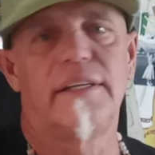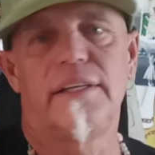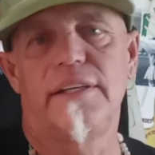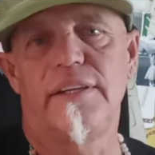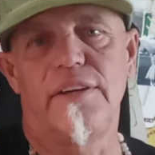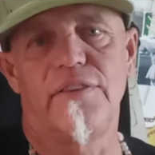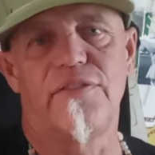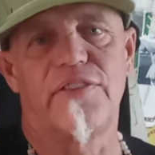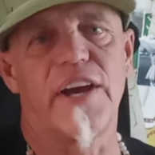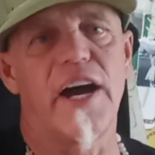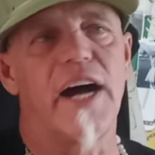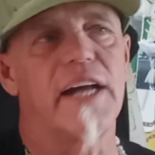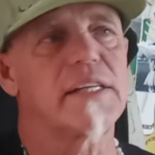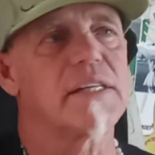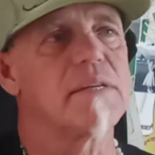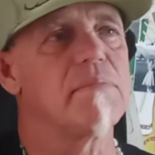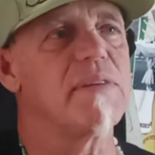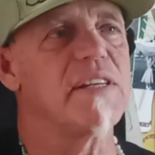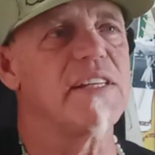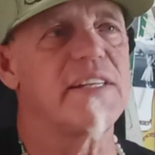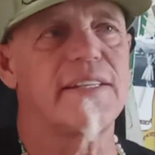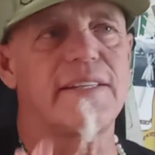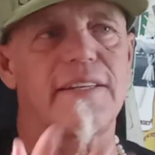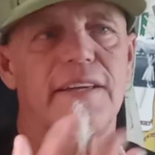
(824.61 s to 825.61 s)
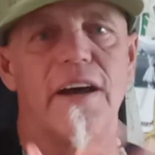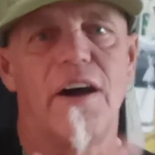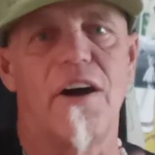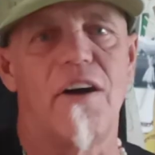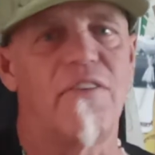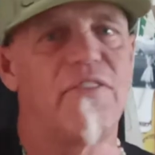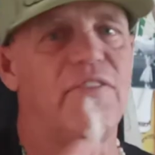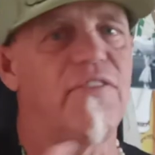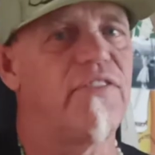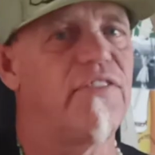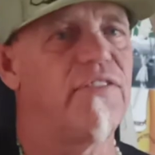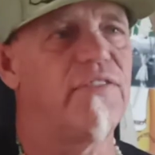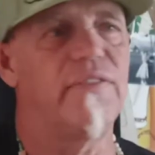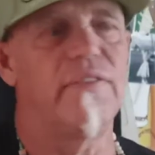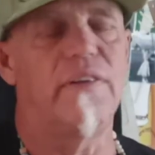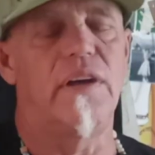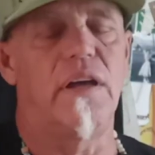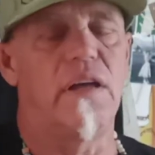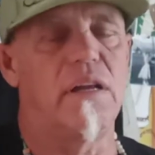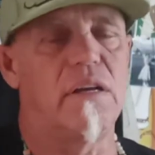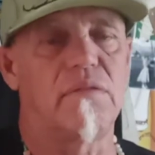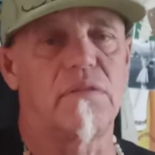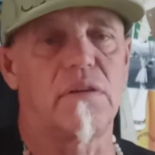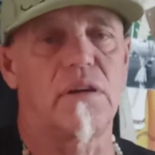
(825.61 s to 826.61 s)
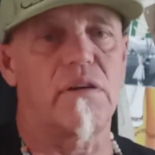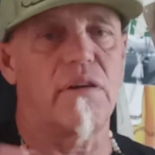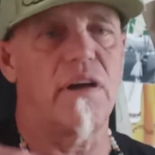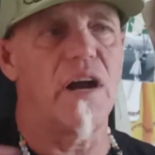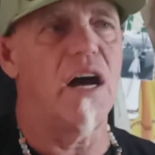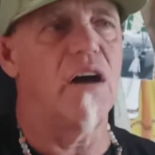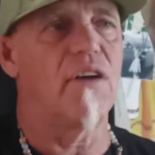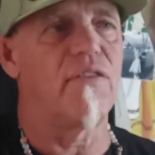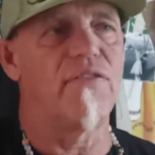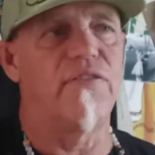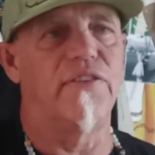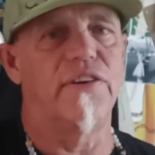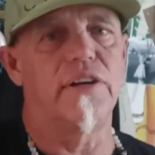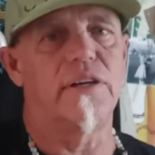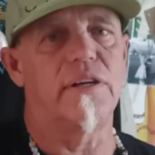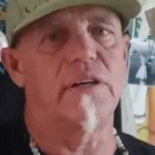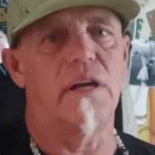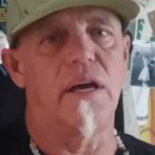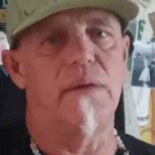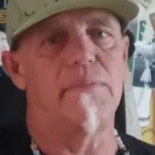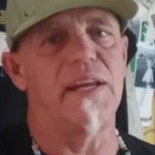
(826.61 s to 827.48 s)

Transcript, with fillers: you've got to be self and crowdfunded.